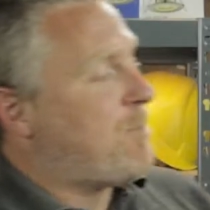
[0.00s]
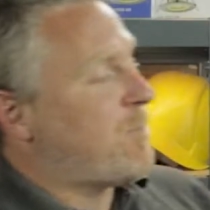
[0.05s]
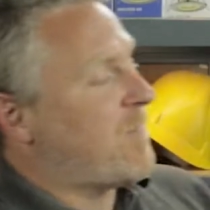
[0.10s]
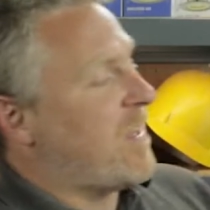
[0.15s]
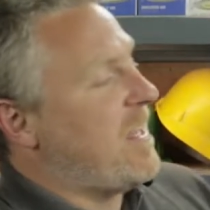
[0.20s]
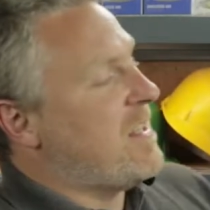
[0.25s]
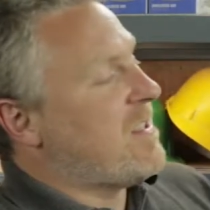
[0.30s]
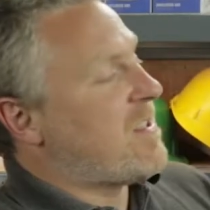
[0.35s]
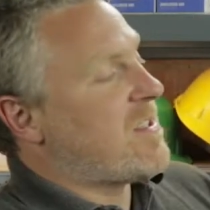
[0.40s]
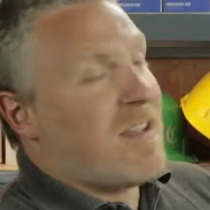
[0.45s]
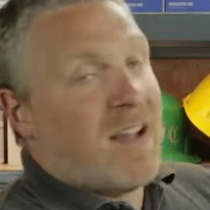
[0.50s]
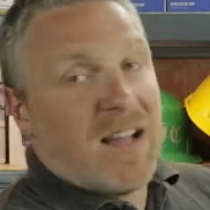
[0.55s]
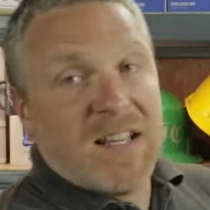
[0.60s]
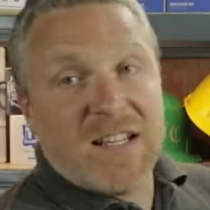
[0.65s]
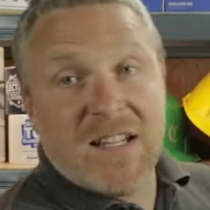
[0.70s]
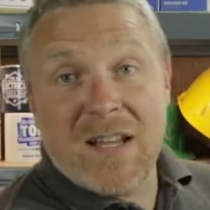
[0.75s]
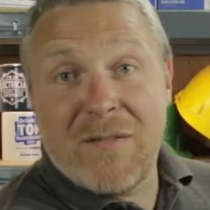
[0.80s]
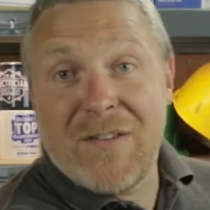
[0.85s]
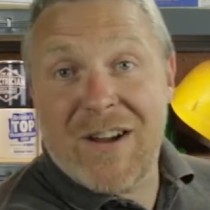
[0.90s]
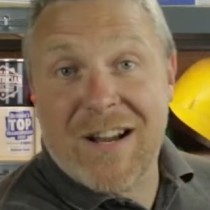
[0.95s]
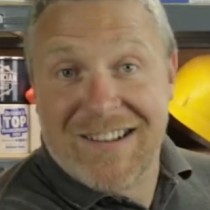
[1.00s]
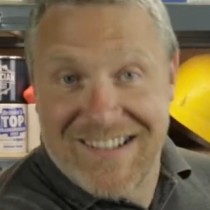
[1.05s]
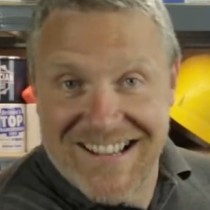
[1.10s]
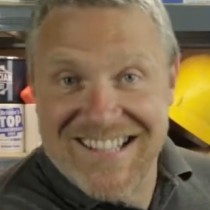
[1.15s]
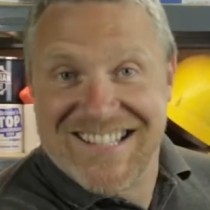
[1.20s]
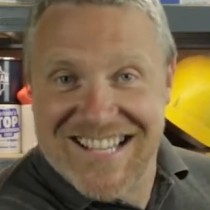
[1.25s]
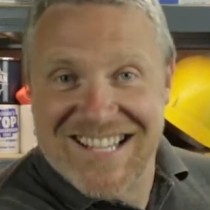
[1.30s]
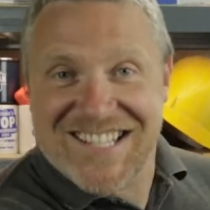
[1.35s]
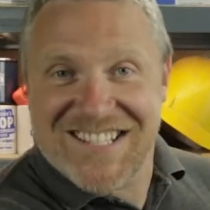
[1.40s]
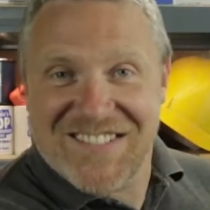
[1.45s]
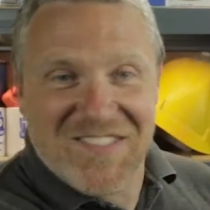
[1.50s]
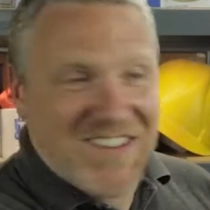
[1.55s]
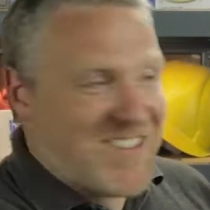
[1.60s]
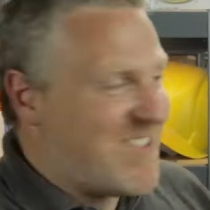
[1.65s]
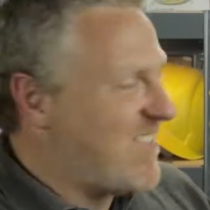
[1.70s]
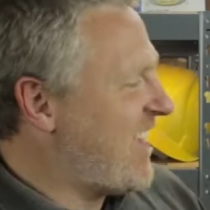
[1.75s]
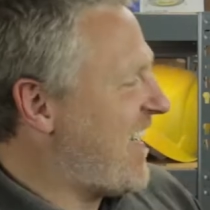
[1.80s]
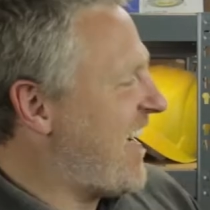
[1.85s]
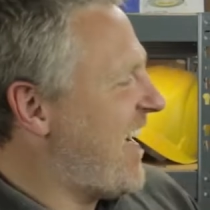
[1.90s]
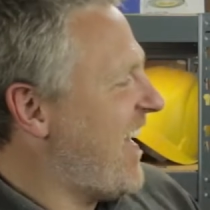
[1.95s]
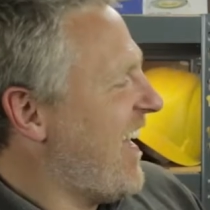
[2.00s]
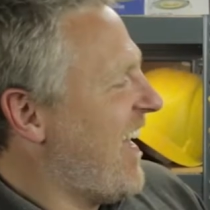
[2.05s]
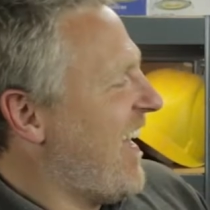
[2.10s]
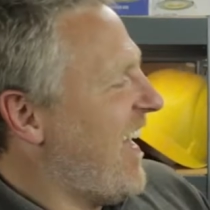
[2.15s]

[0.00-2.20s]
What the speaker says: Inside, another client testimonial there.